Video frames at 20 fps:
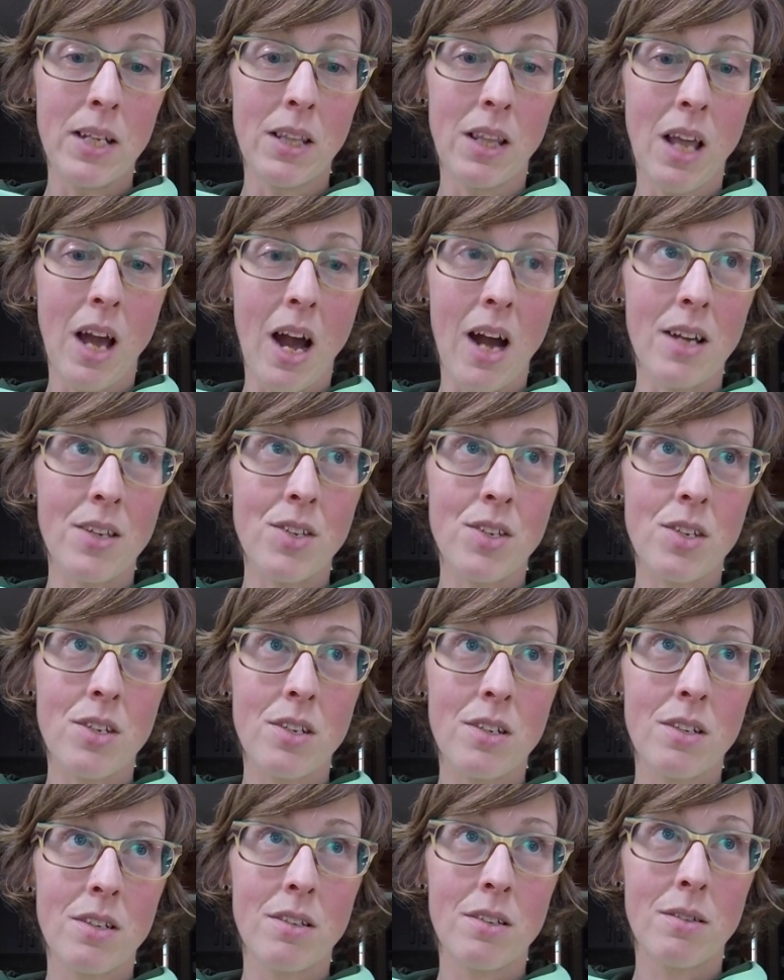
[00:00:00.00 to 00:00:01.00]
last
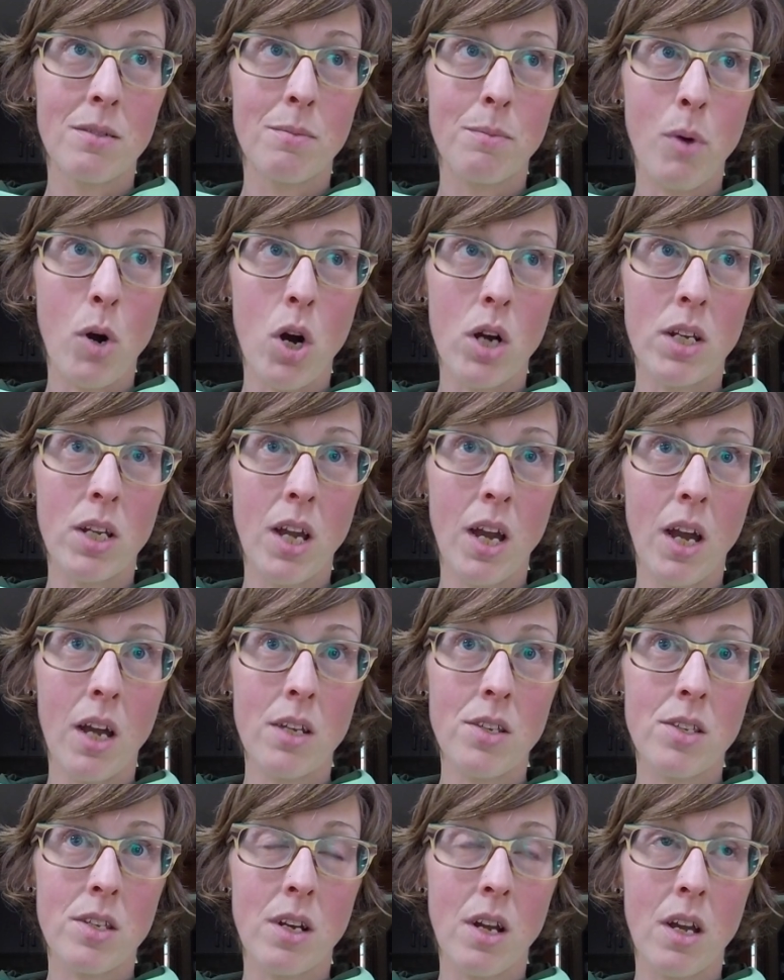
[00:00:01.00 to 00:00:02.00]

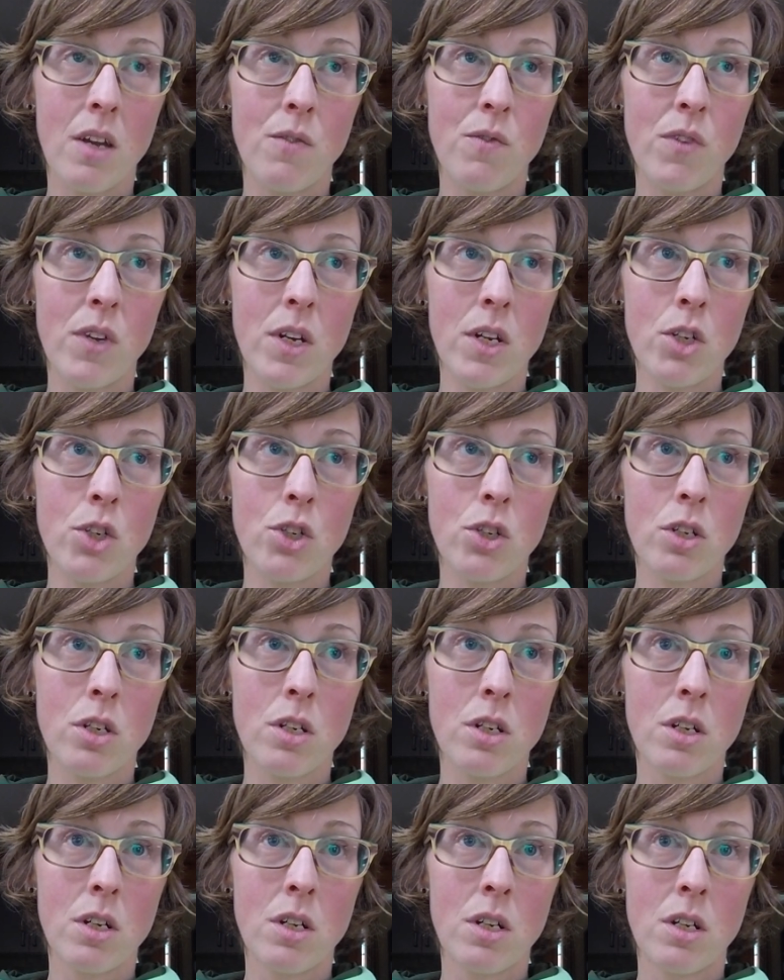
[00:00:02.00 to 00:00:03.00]
podcast that I had finished,
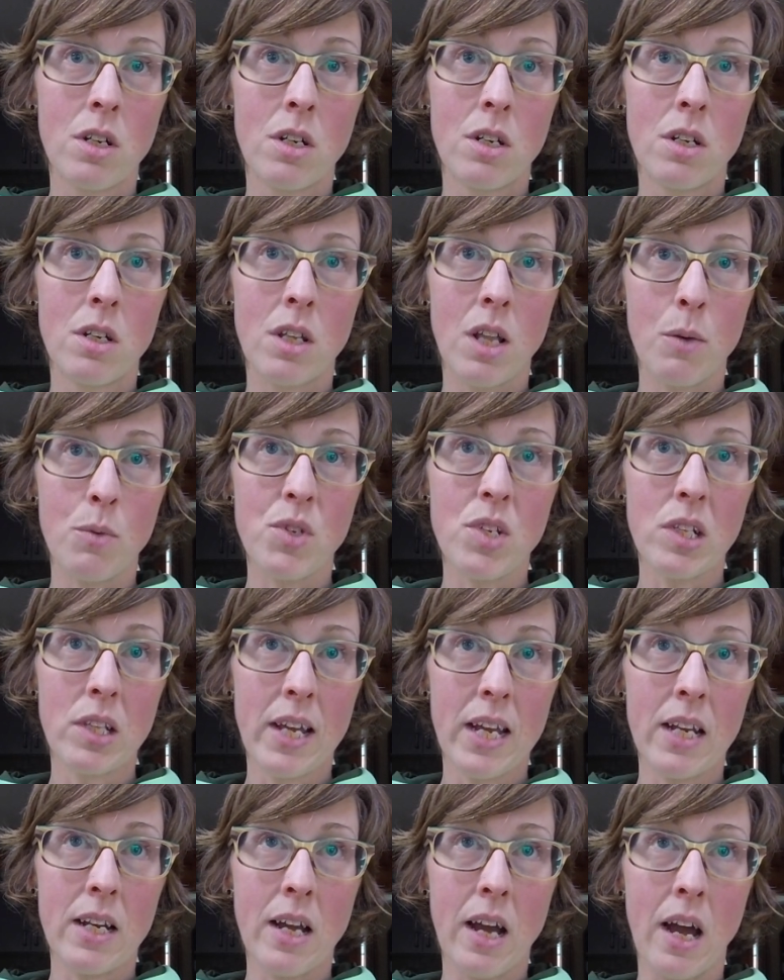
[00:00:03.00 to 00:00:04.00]
that was a
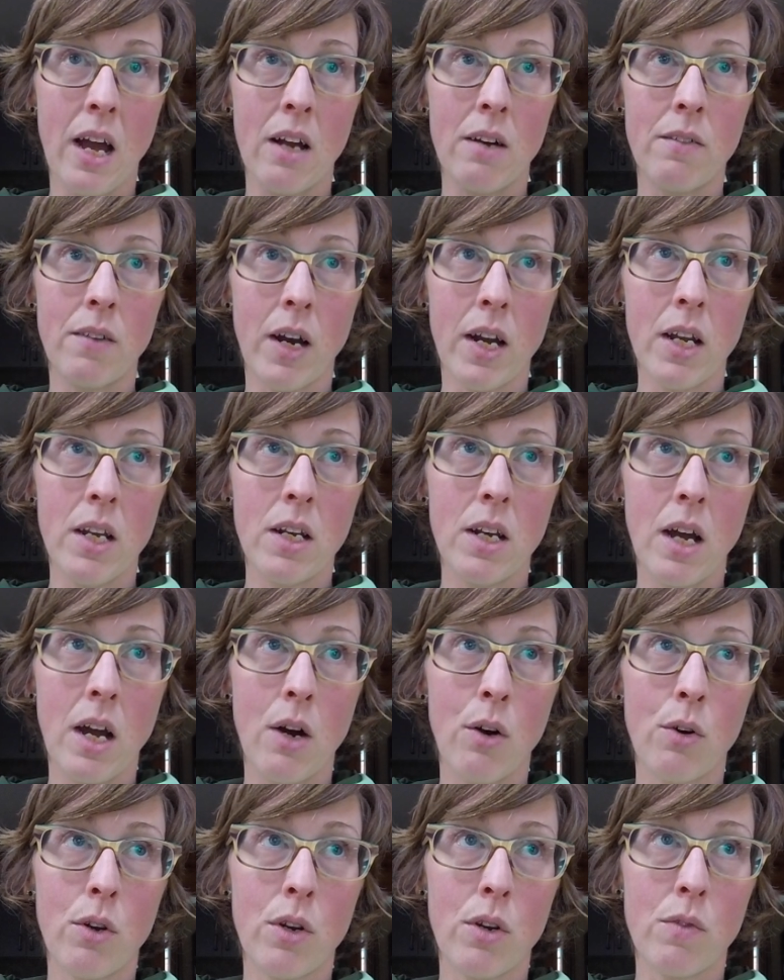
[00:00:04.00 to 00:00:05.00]
Lane hat, right?
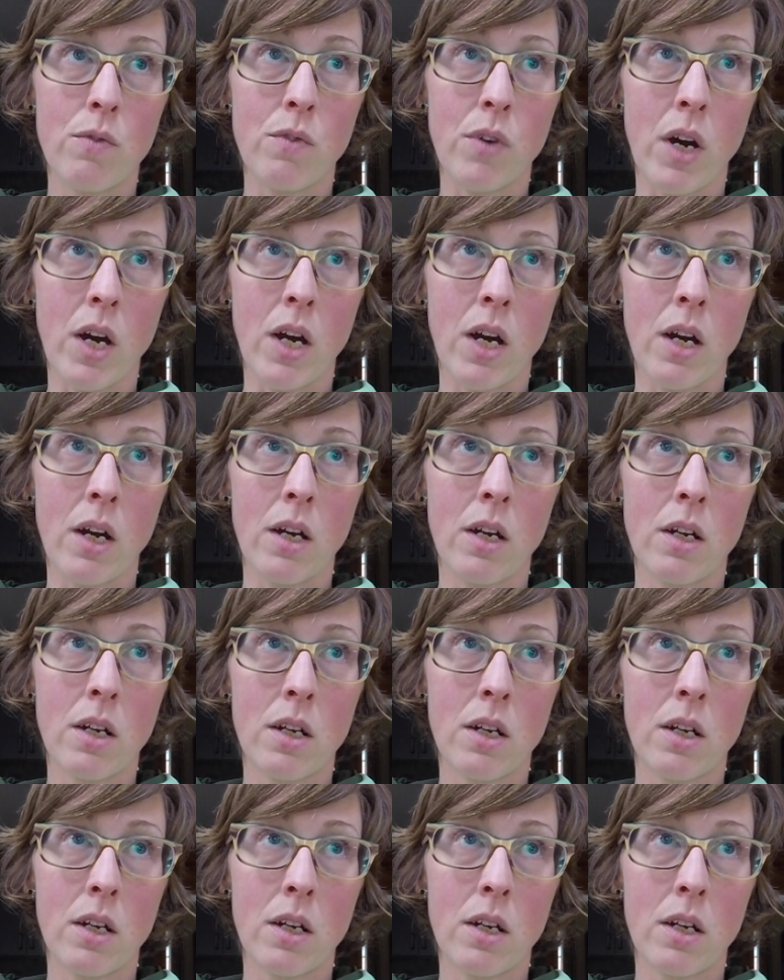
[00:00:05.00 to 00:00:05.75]
Out of